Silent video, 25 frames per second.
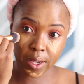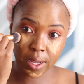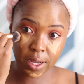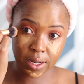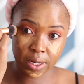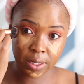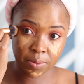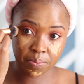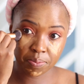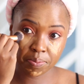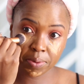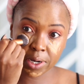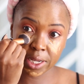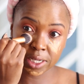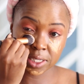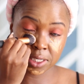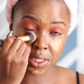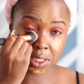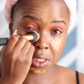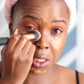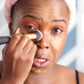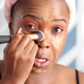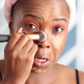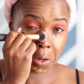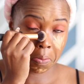And it
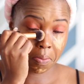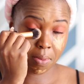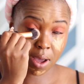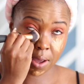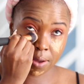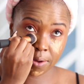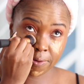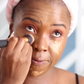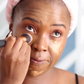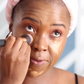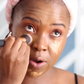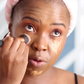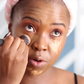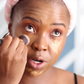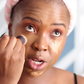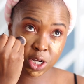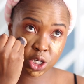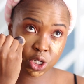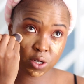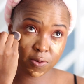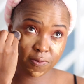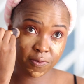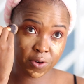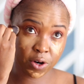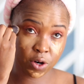blends in my
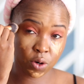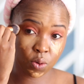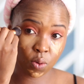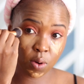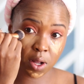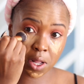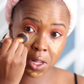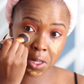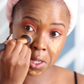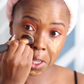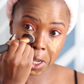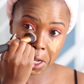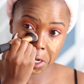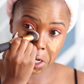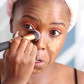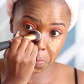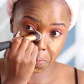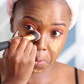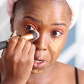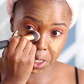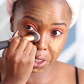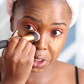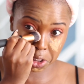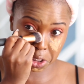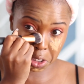foundation very well, and it
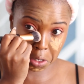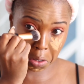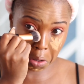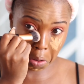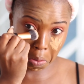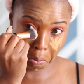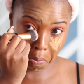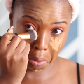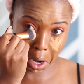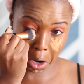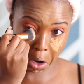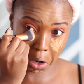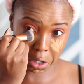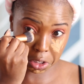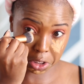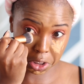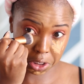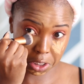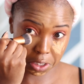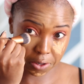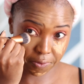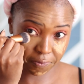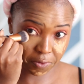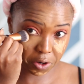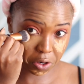blends in my
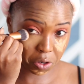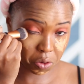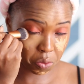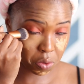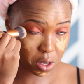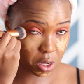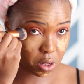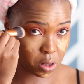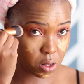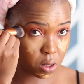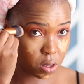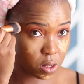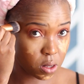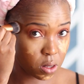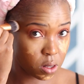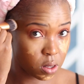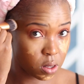concealer very well.